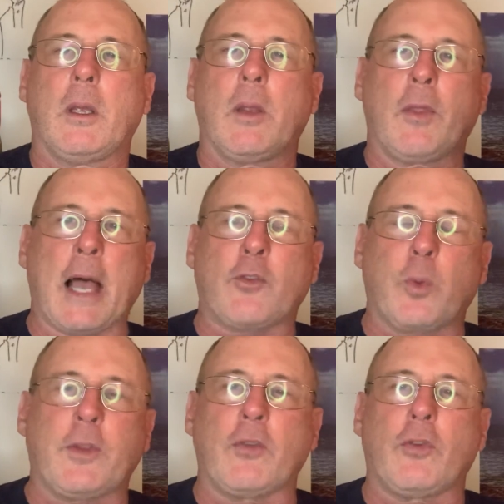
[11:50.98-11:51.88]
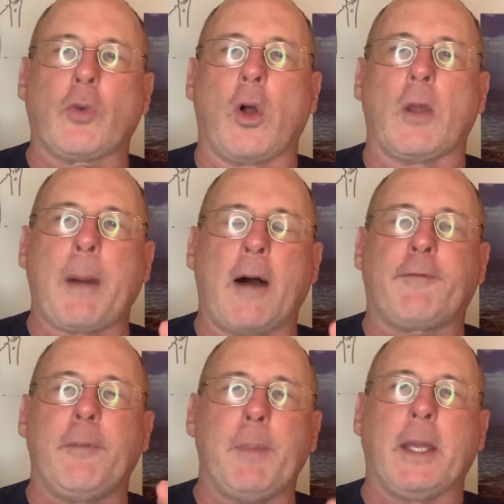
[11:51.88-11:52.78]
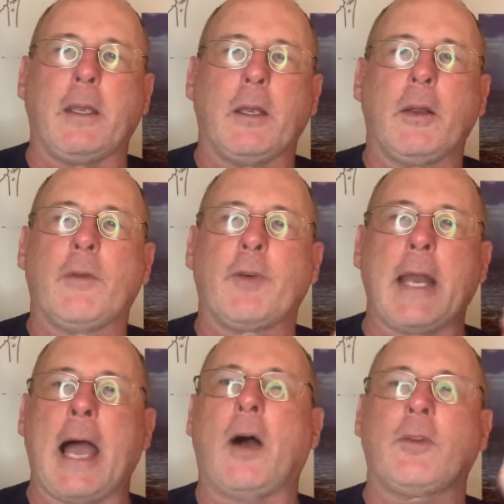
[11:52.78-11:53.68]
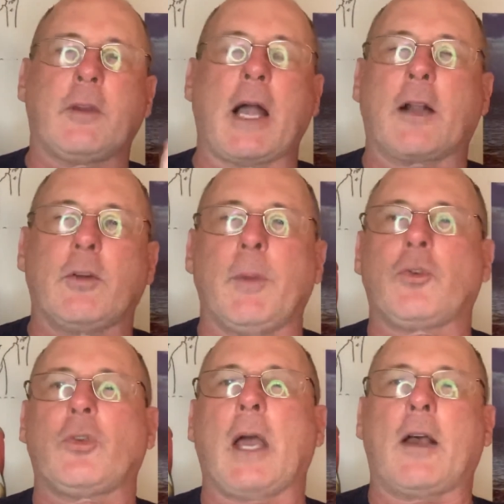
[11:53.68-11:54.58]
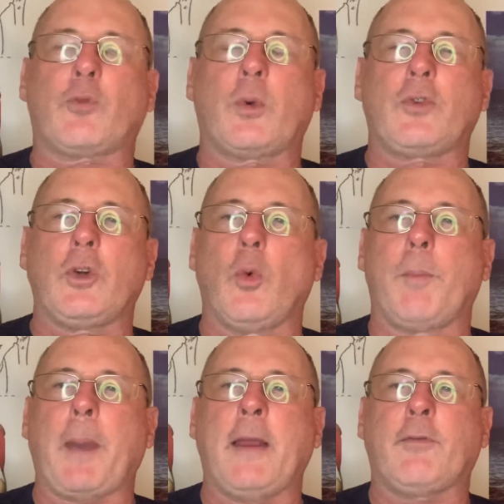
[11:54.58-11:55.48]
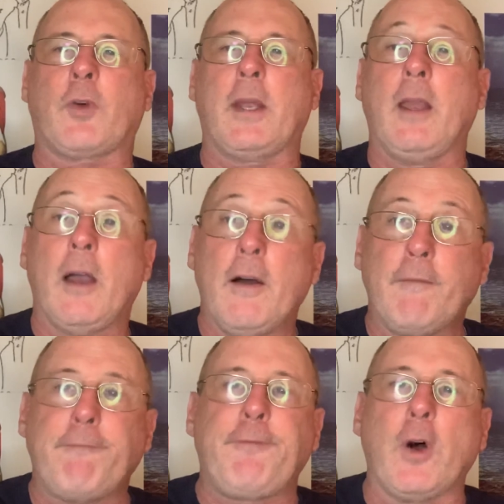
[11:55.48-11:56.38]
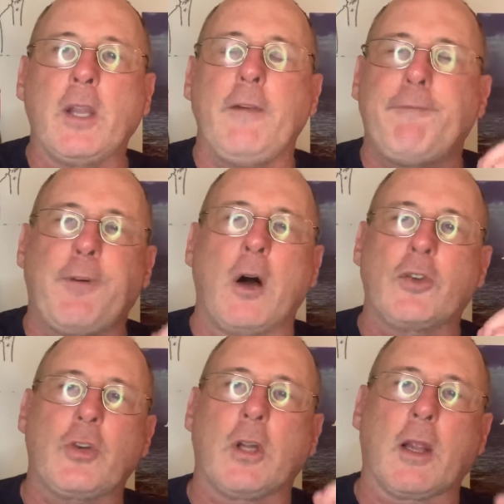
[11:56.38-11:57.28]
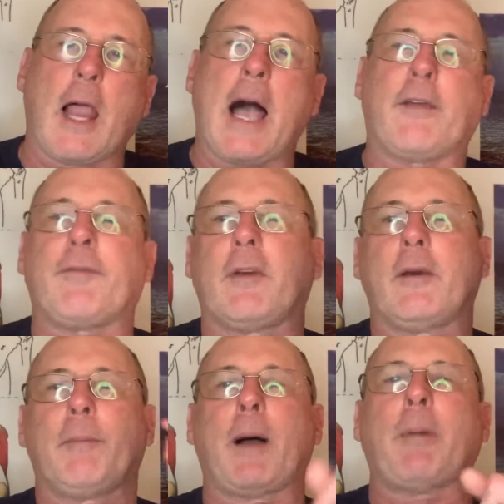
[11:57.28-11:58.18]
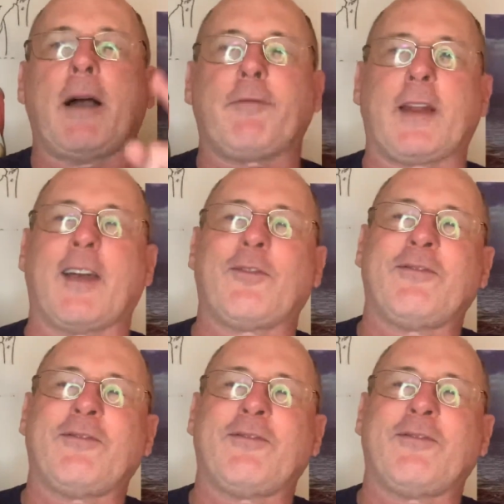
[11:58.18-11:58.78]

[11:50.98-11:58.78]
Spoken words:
That's what this is all about for me. For now, Dr. Mitchell Yass wishing you a pain-free, fully functional life. Bye-bye for now.